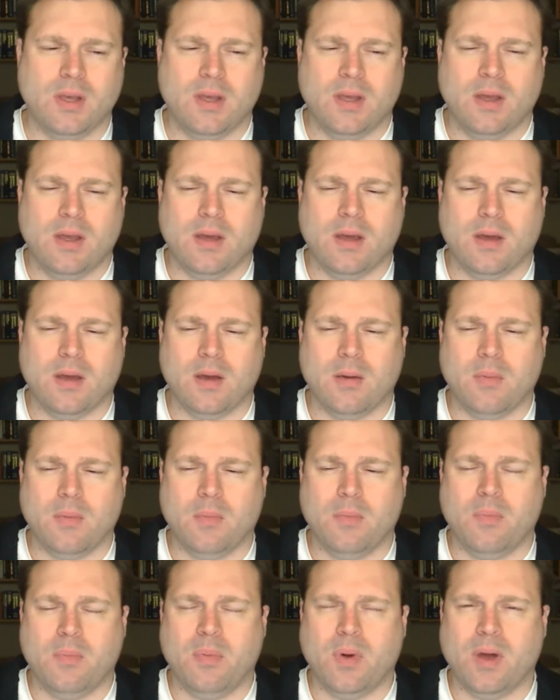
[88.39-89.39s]

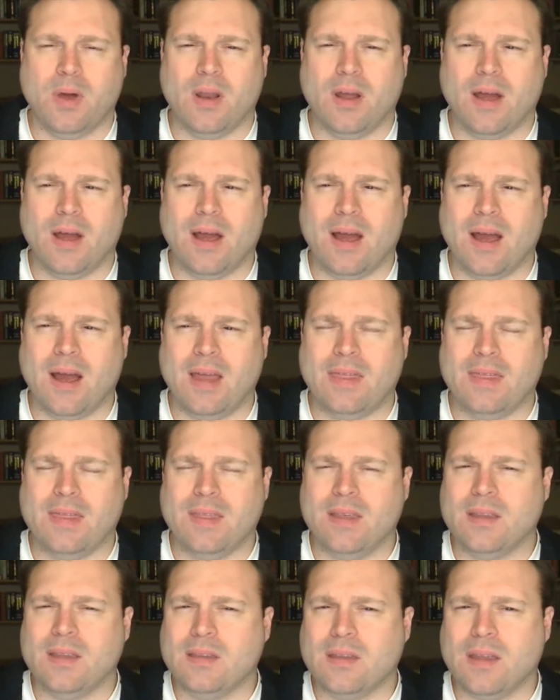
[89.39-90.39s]
But I
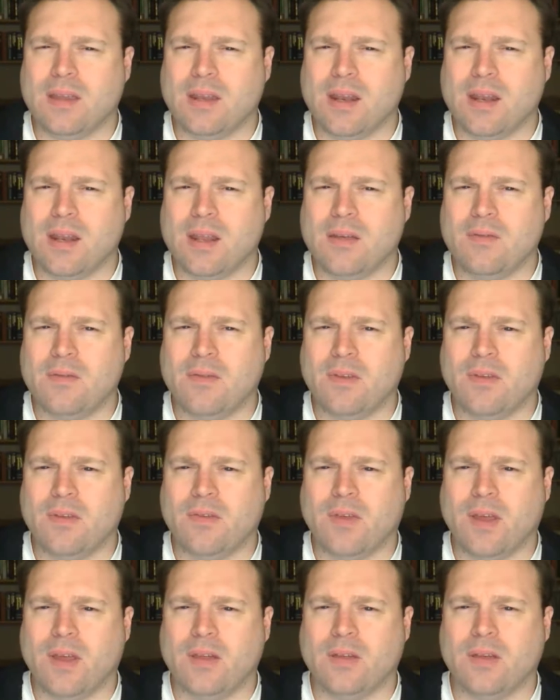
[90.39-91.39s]
think that any of the
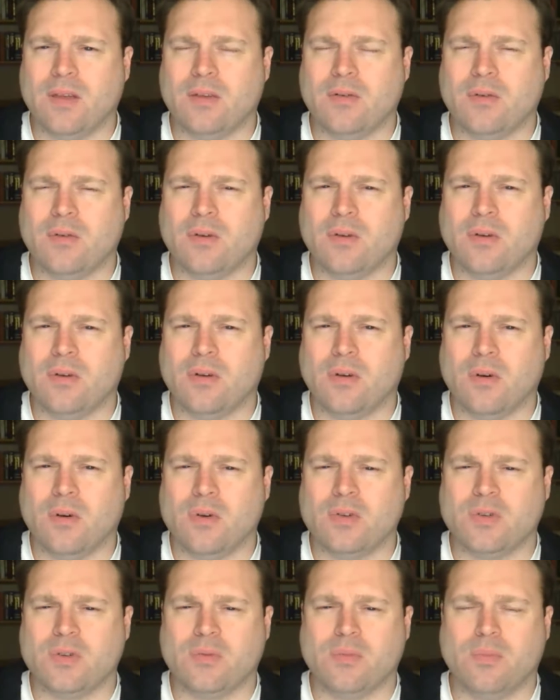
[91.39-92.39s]
salient or
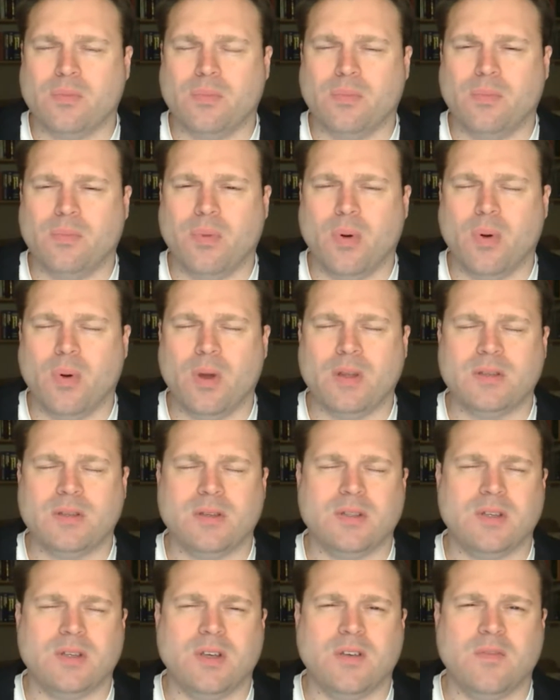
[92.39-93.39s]
cogent points
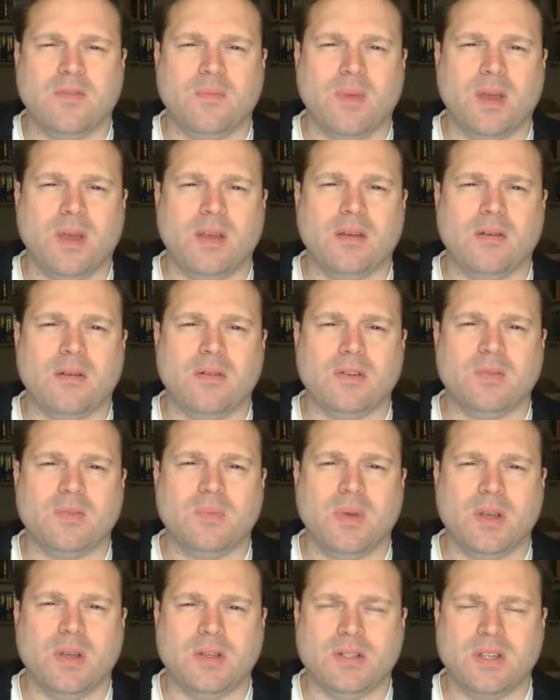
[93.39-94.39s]
that she had made in her
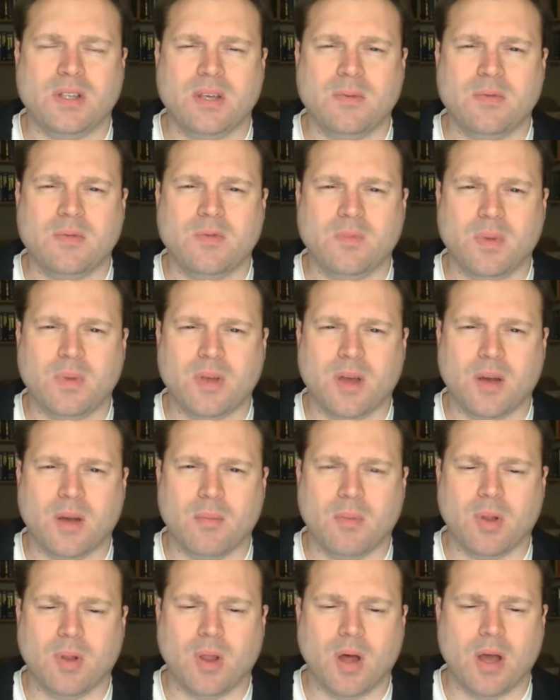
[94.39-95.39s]
speech seem to have
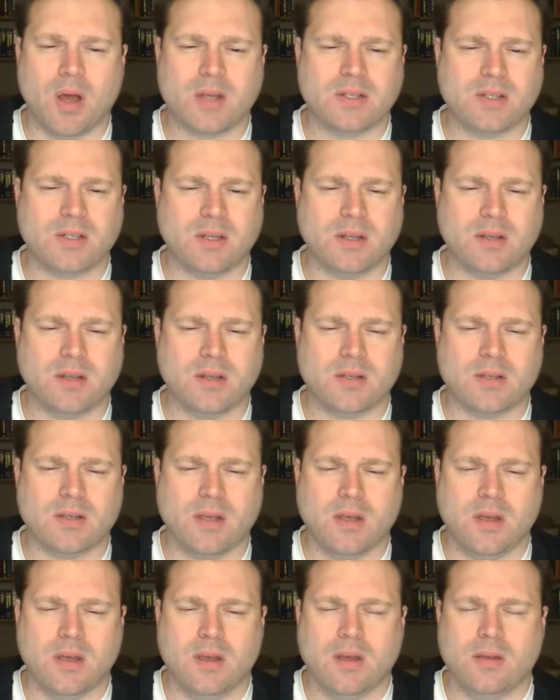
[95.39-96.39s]
become lost in
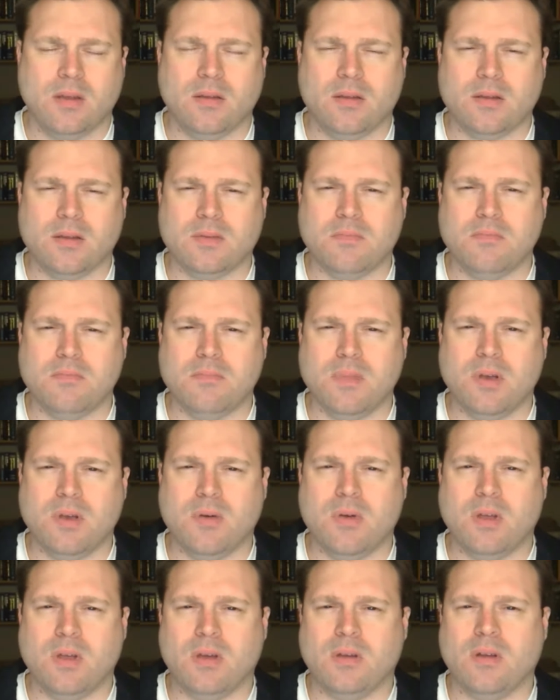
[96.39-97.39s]
this
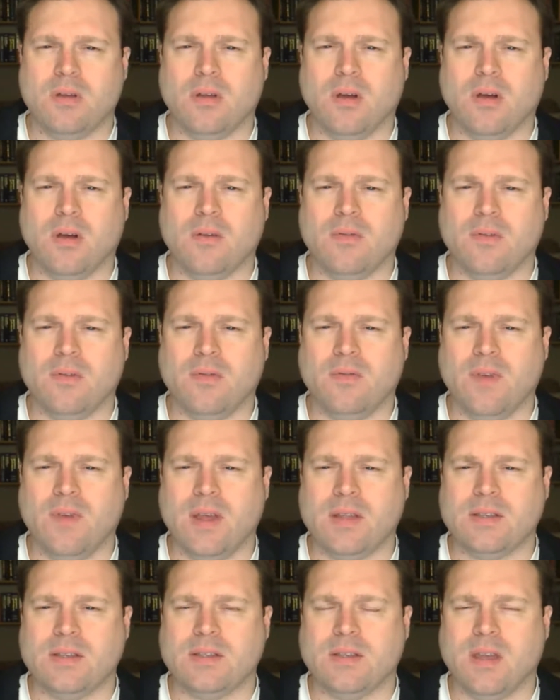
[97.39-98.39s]
myriad of
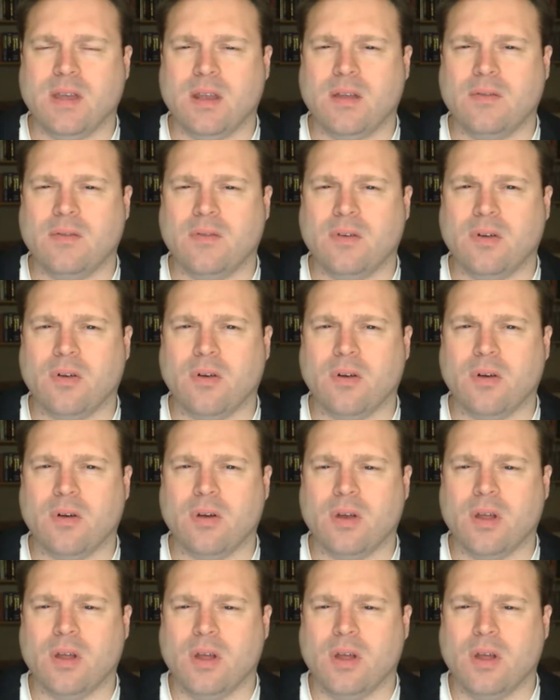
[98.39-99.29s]
events that have occurred